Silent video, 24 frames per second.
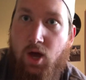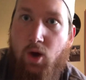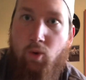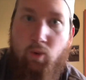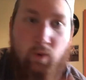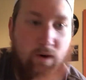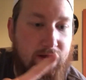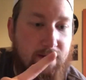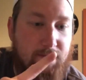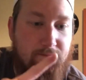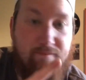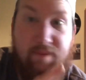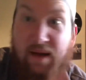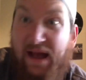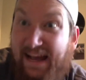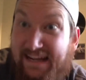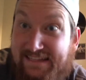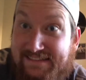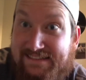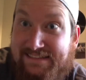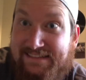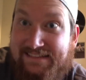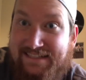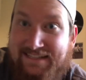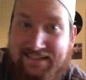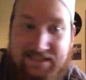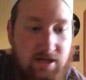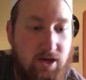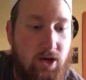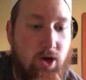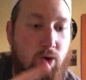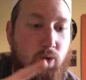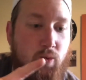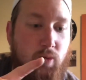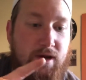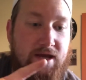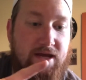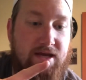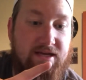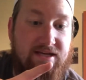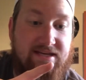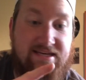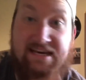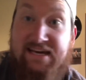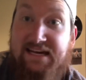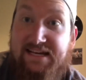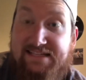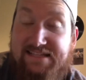We abandoned it. We
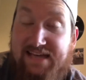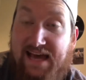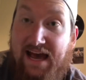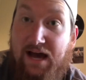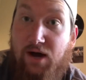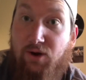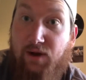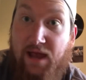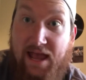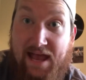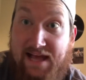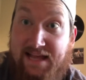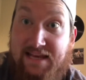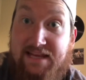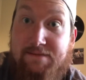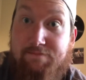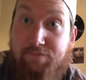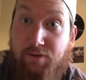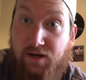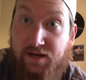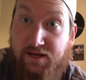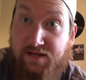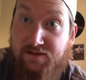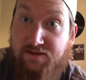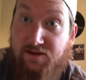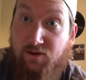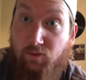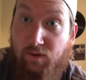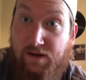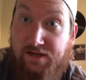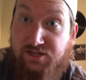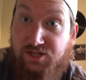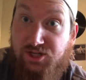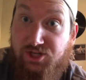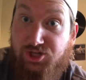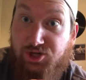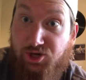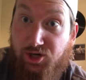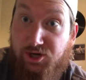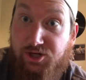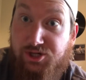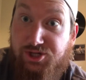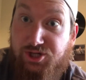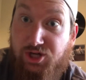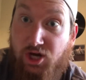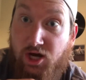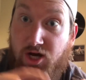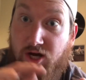kicked out anybody that went to
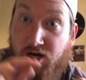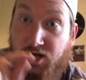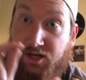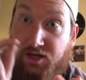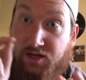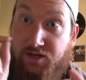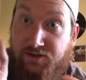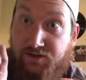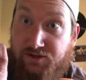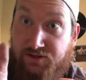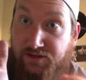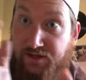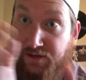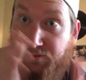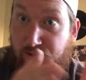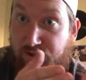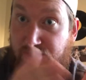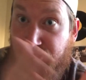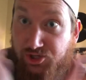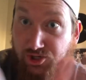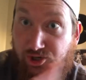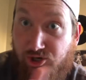church, that was a